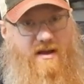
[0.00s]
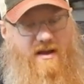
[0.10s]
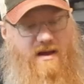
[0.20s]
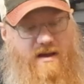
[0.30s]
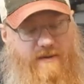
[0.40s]

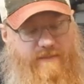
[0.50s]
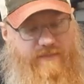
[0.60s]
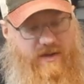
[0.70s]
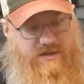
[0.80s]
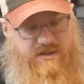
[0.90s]
Um,
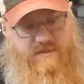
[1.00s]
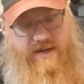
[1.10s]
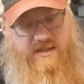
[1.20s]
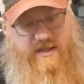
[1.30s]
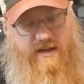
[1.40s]
just
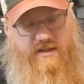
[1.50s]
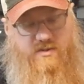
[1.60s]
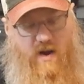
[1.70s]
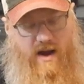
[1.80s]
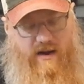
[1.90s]
basically cut this
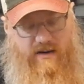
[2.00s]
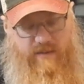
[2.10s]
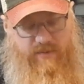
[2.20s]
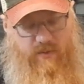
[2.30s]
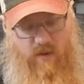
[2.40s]
wire and
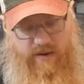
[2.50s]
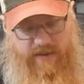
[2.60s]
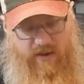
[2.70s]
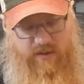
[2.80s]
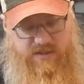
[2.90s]
put one
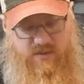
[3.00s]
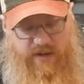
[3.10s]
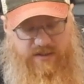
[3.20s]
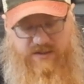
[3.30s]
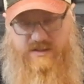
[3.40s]
thing on a
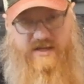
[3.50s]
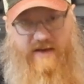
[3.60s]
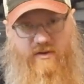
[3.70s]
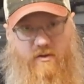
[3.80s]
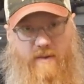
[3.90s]
switch and just have a
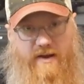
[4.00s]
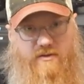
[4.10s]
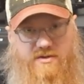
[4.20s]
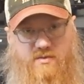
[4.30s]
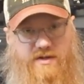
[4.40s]
little micro
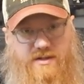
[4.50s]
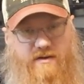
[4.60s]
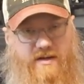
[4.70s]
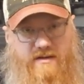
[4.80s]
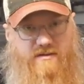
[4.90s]
switch underneath or